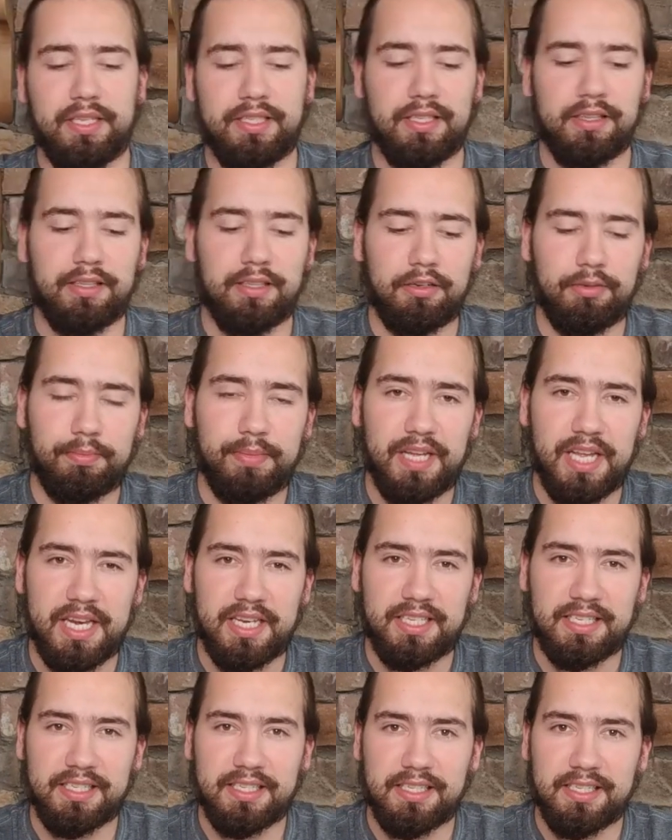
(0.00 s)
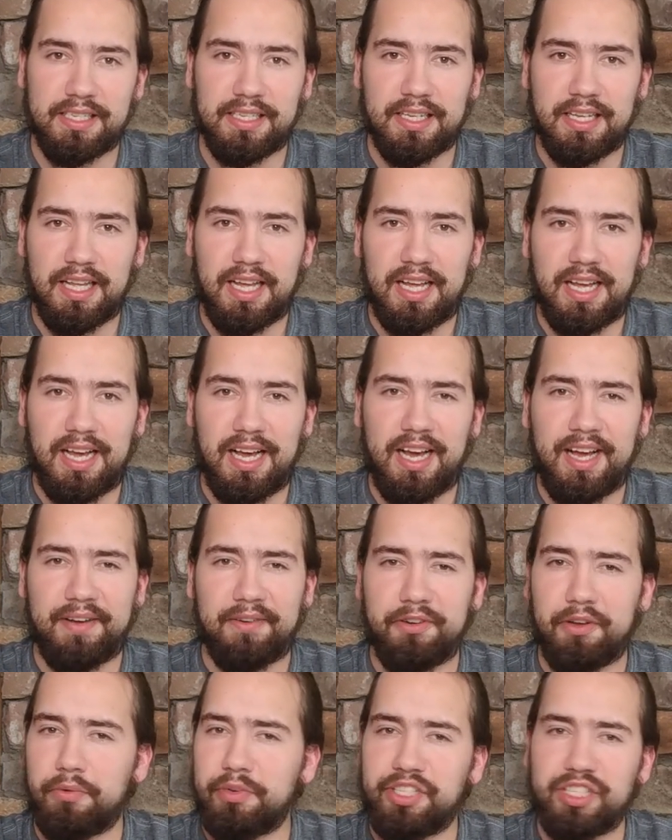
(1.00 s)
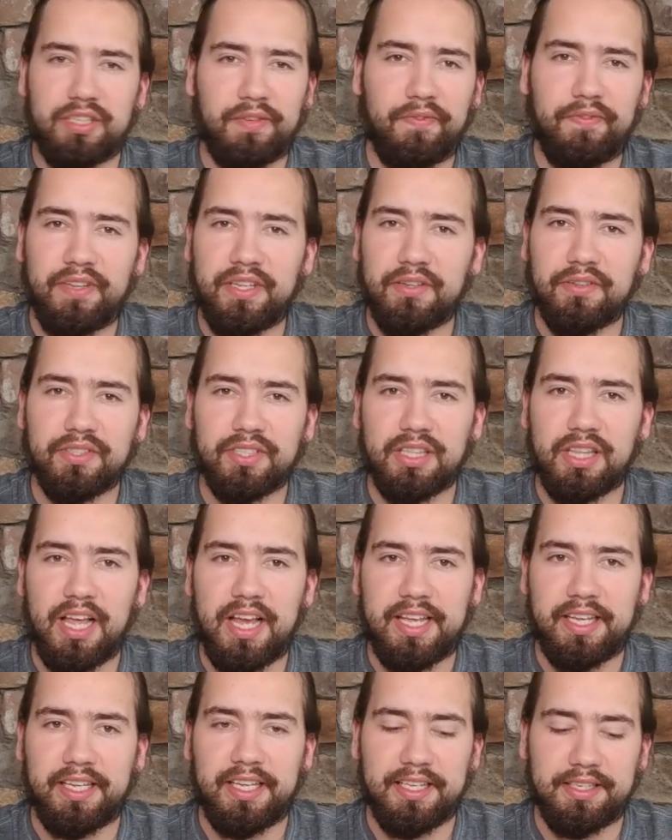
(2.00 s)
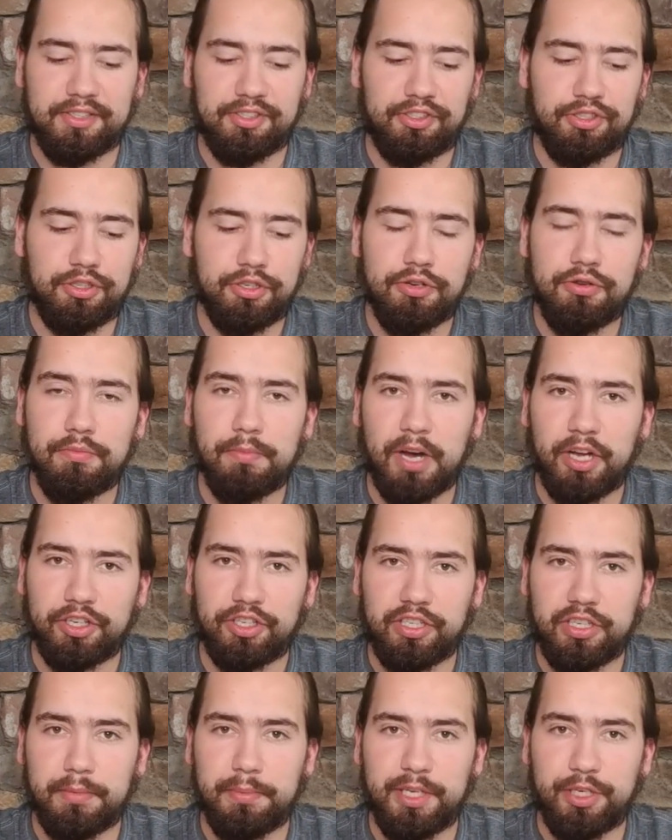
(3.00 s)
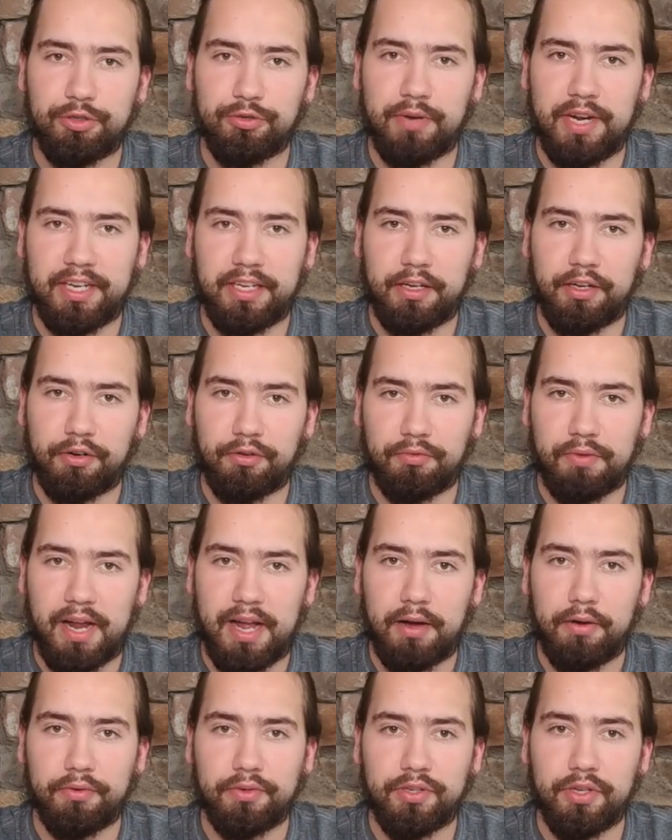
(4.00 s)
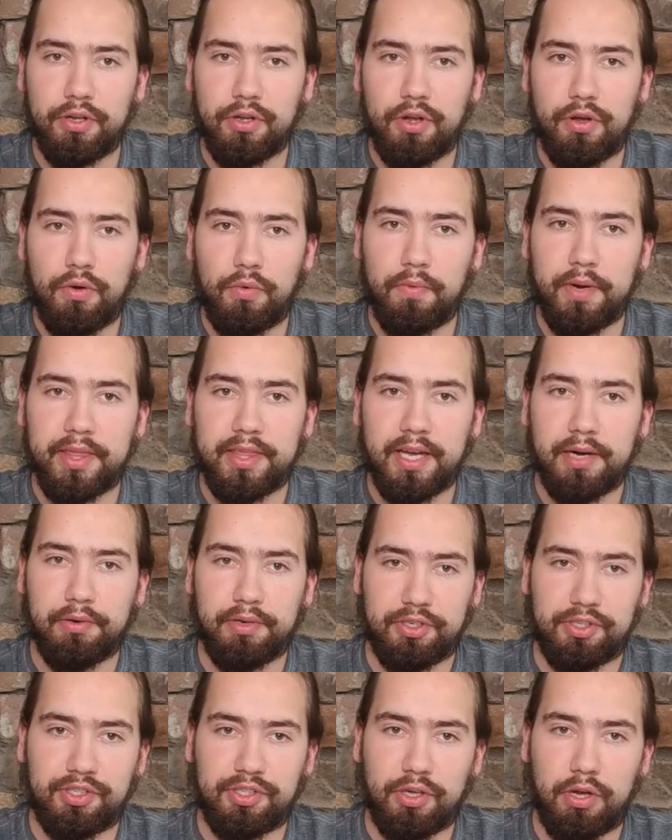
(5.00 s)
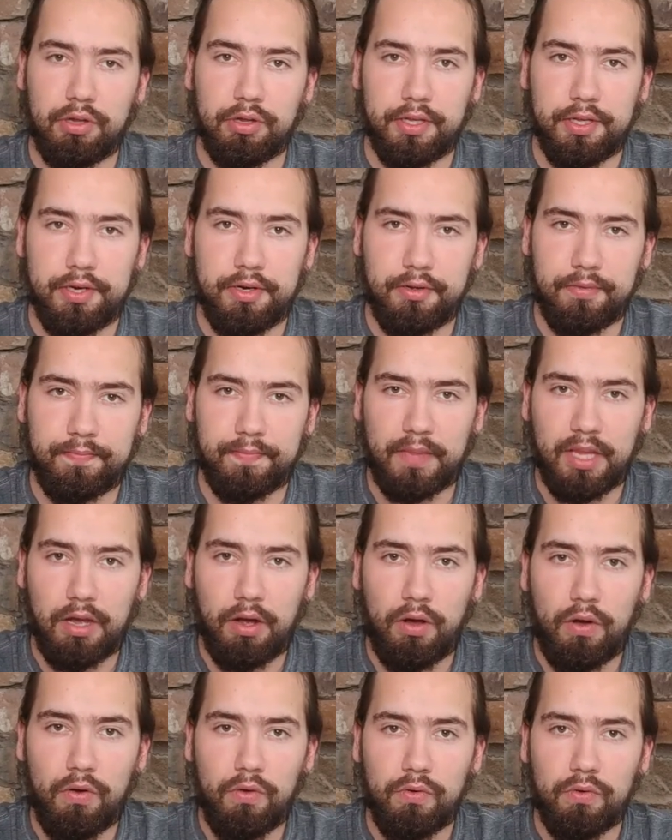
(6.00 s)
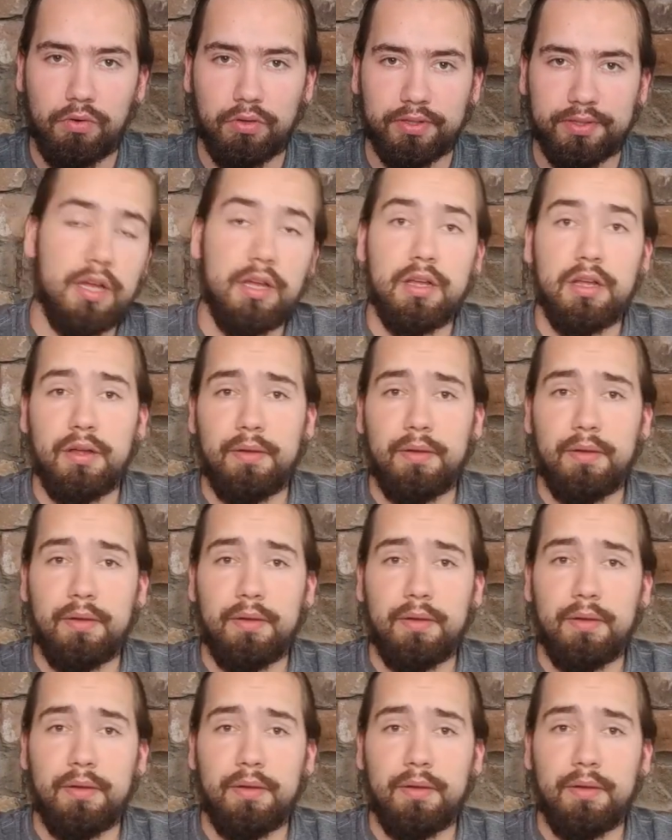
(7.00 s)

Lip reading: It's a little bit, I don't know, it just feels like it's too much to be dragging around without a solid hold.